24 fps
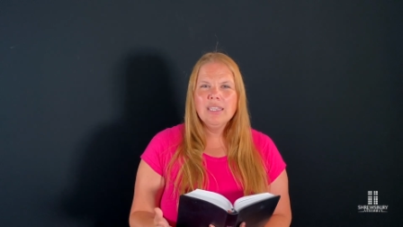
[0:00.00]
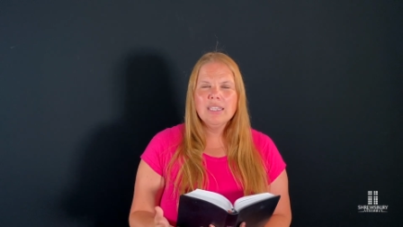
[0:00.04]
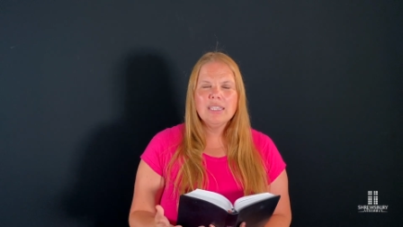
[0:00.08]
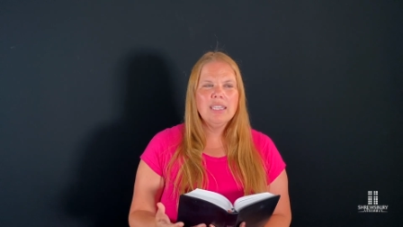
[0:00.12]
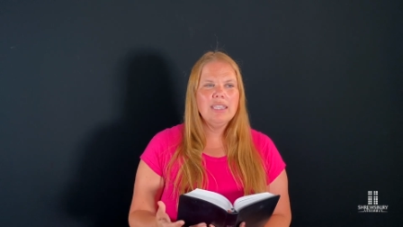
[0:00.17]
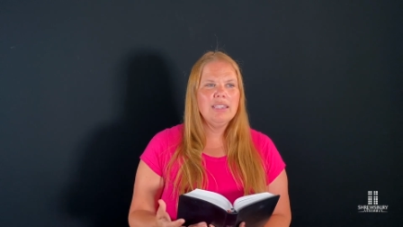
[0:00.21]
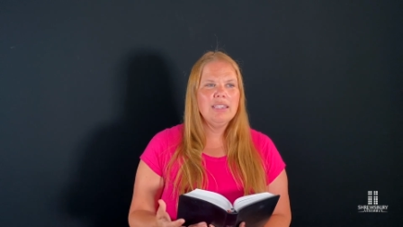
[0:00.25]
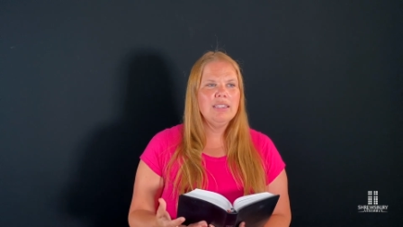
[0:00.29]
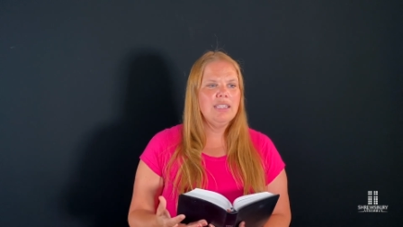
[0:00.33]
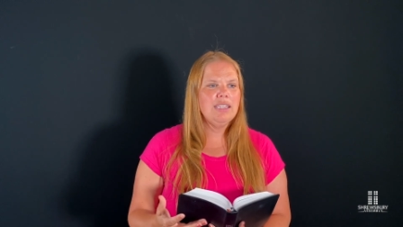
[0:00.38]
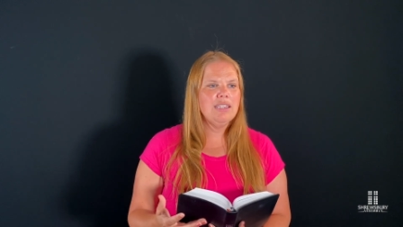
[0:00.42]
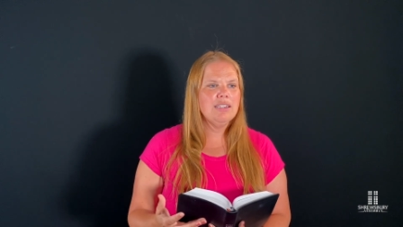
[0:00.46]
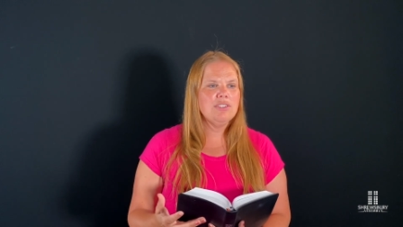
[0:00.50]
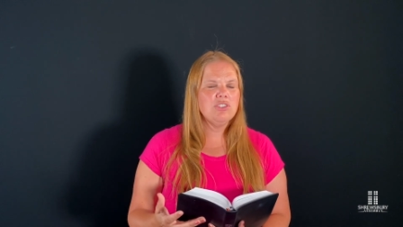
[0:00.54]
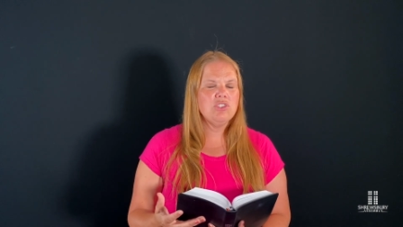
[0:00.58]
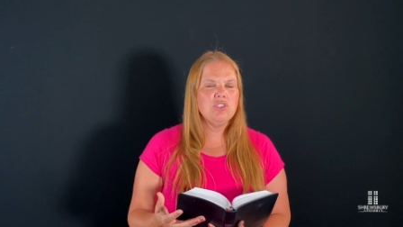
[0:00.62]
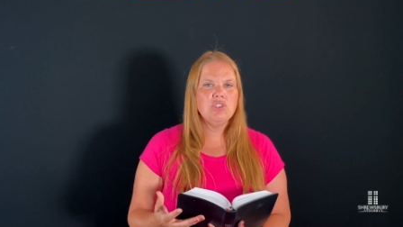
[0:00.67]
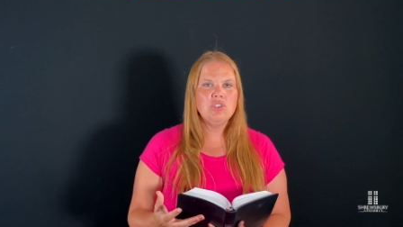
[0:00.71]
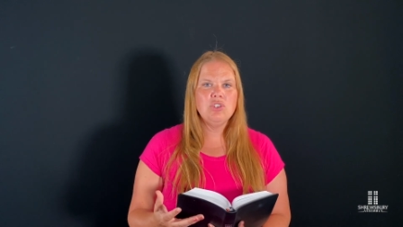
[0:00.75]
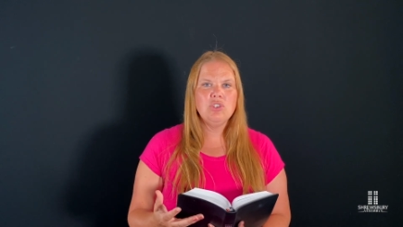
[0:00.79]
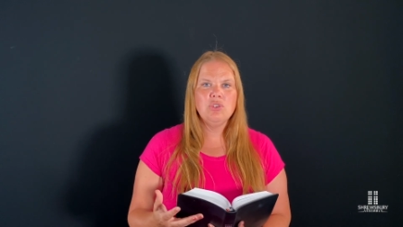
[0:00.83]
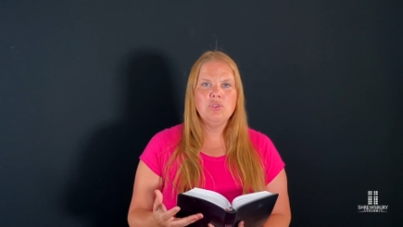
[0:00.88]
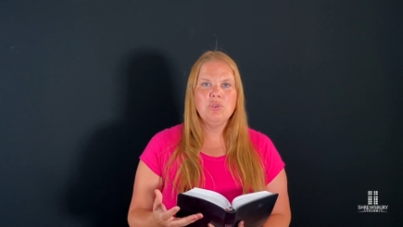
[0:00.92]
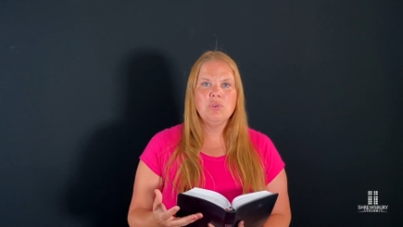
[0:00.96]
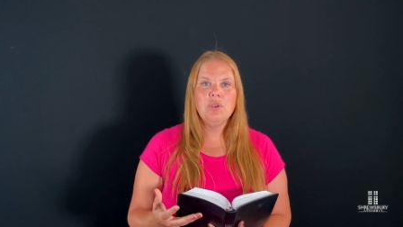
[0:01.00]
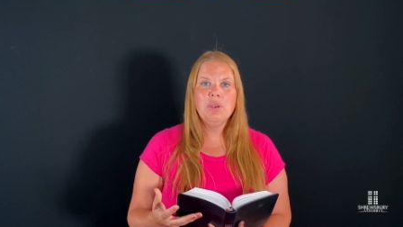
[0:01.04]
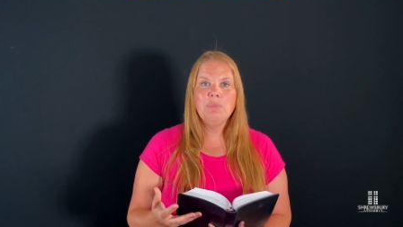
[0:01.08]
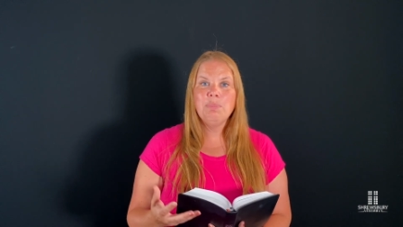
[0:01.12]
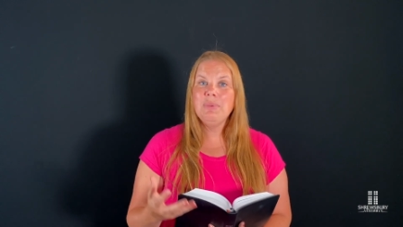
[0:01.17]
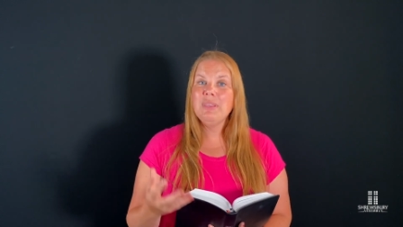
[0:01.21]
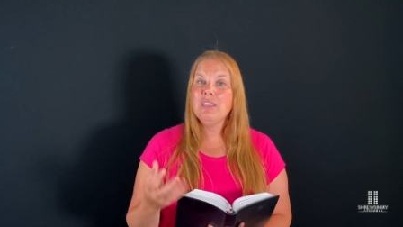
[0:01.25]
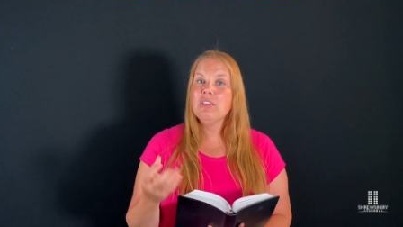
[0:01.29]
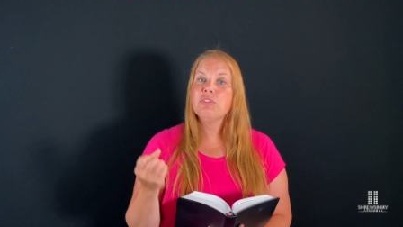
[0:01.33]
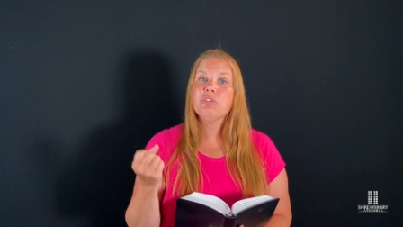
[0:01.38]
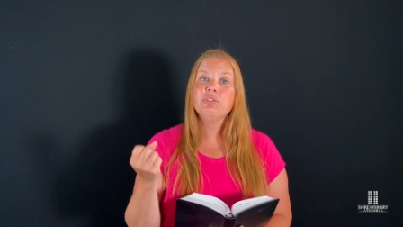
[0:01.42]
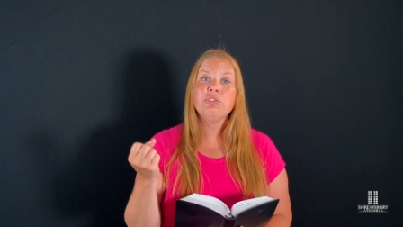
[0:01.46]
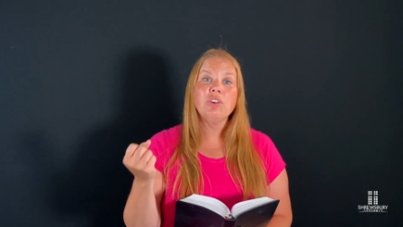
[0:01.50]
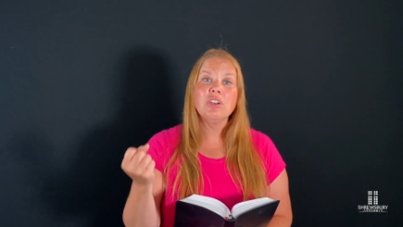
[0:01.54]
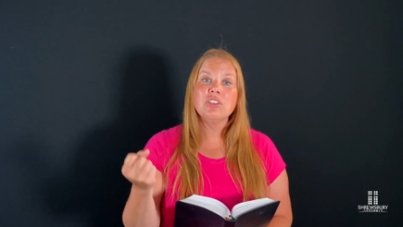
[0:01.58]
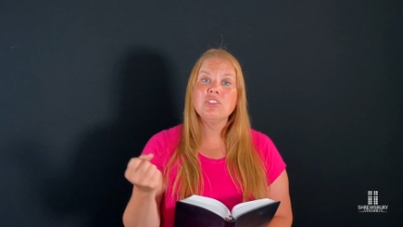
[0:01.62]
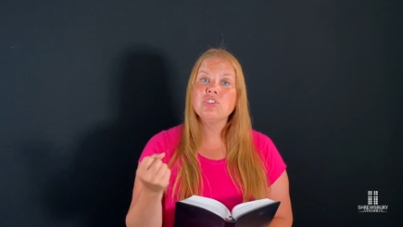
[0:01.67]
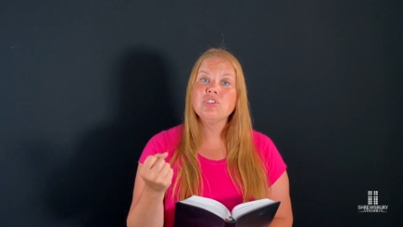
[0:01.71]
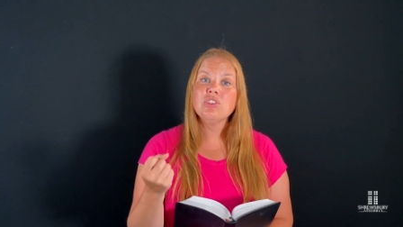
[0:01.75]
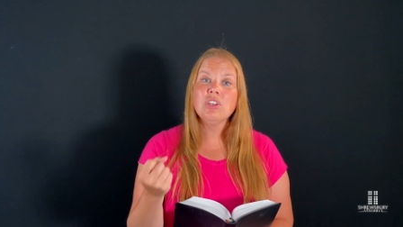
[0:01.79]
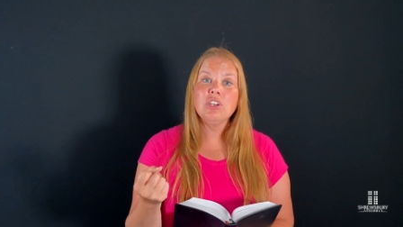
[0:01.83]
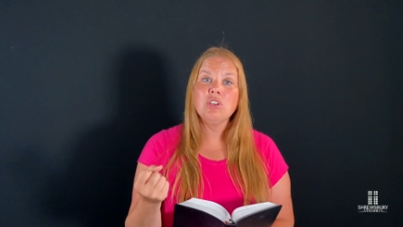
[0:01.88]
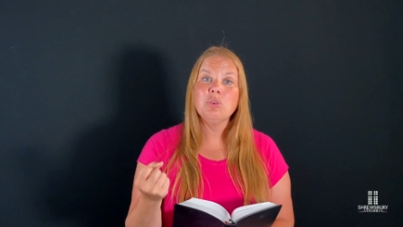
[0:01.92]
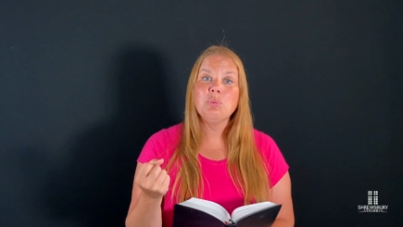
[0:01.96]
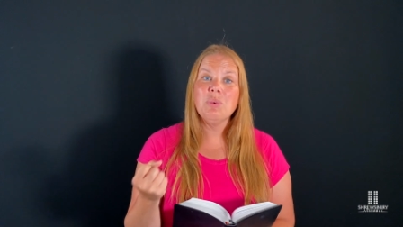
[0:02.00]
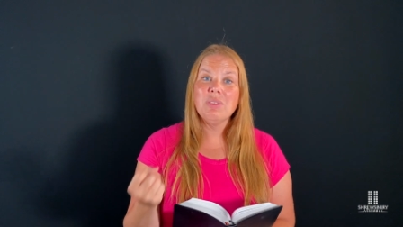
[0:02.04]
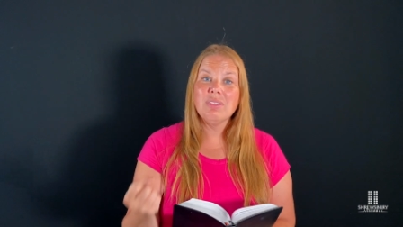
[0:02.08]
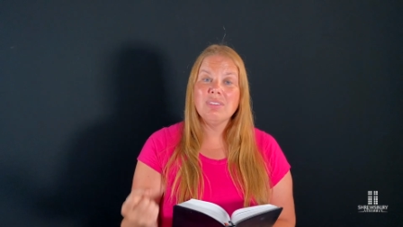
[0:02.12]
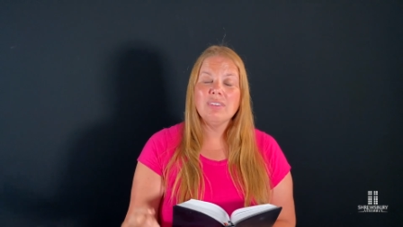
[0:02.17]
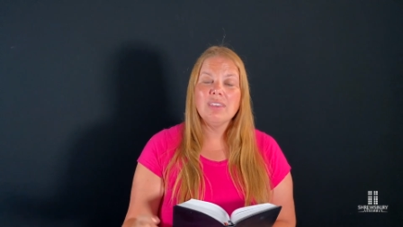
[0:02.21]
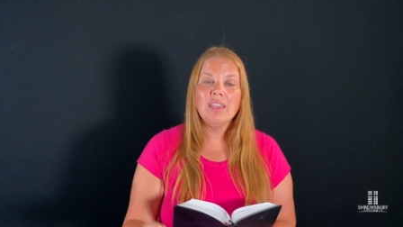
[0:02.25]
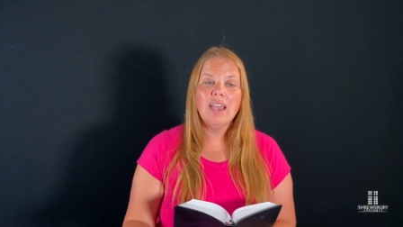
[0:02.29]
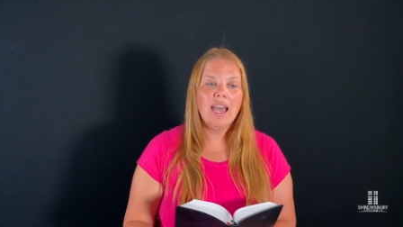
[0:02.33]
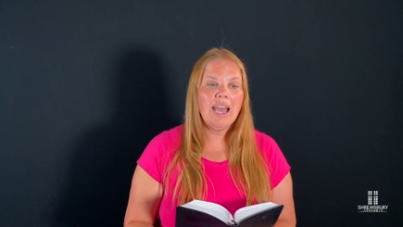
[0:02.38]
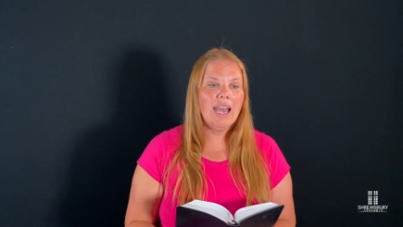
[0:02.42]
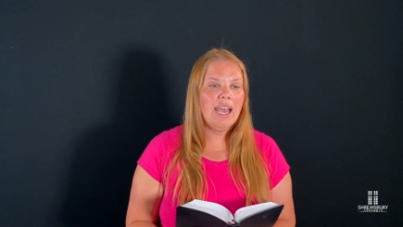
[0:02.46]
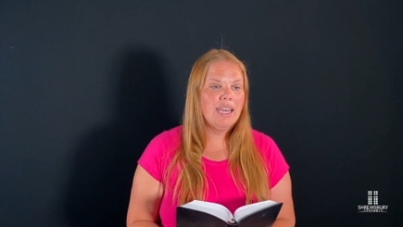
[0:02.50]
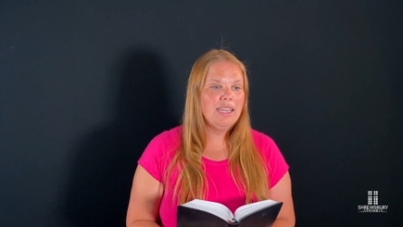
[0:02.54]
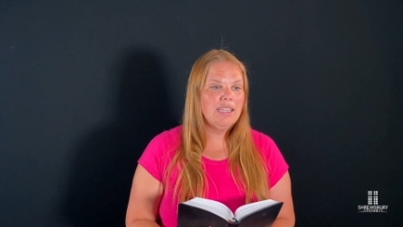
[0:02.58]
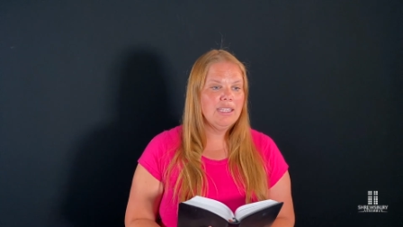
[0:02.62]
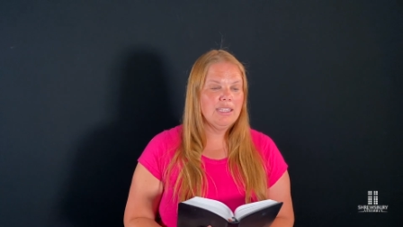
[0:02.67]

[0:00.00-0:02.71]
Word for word: It can lead us to being frustrated with God.